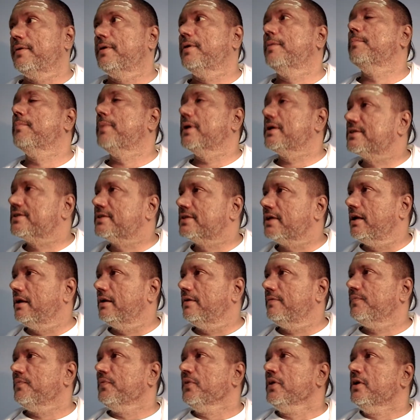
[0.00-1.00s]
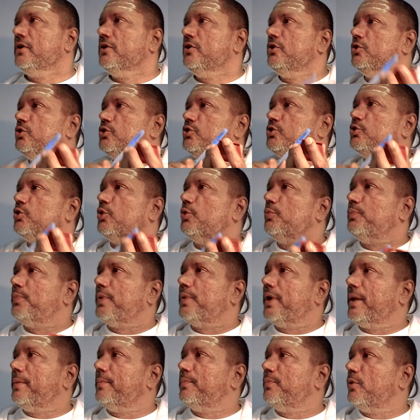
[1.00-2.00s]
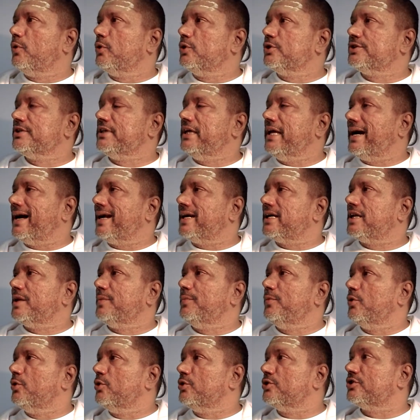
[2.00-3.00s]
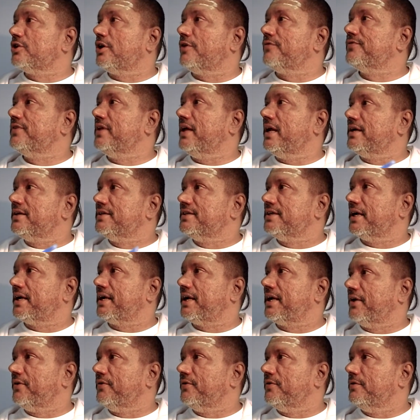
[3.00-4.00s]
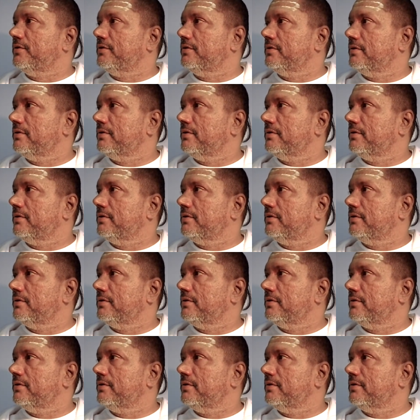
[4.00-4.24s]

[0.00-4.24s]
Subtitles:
But still, you superimpose the attributes of the adjective,